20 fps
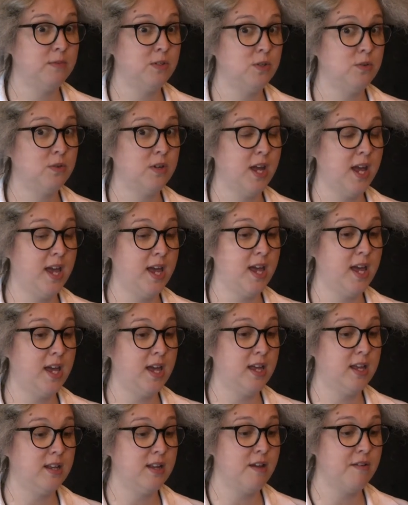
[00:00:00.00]
you
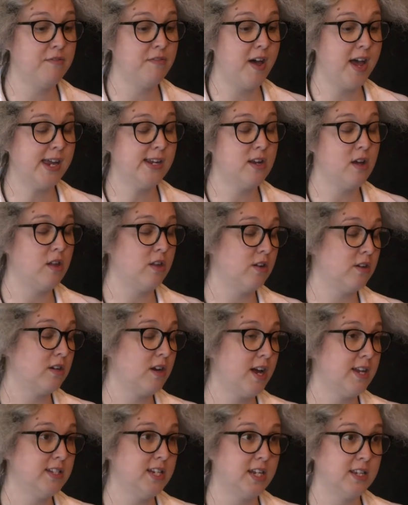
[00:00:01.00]
can find all our
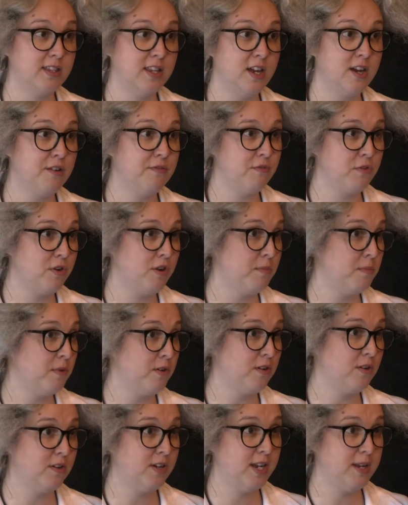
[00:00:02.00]
contact there, phone
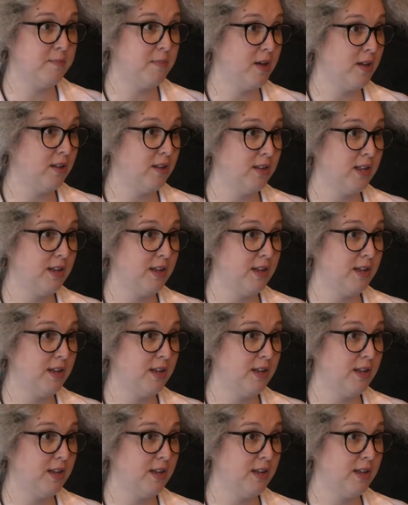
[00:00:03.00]
number, email,